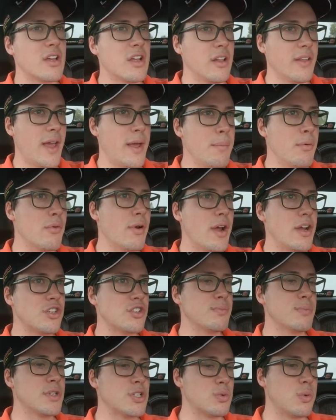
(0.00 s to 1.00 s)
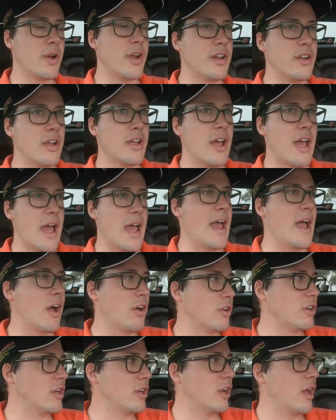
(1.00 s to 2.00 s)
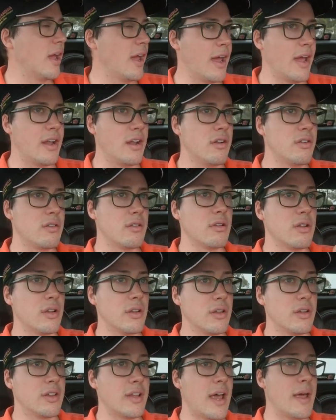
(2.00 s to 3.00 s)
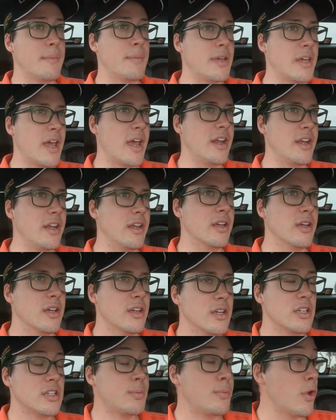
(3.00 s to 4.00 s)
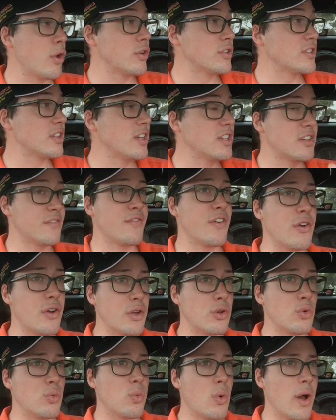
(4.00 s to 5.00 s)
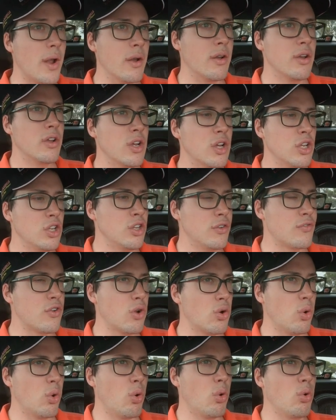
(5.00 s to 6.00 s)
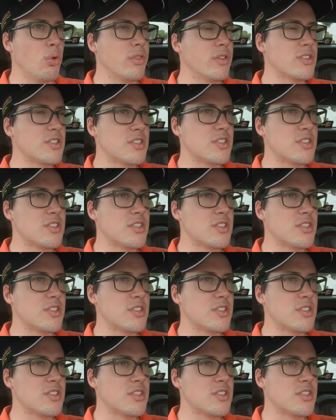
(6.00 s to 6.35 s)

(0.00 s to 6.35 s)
the collaboration between Audi and Lamborghini to be honest, is a very good one. You've got all the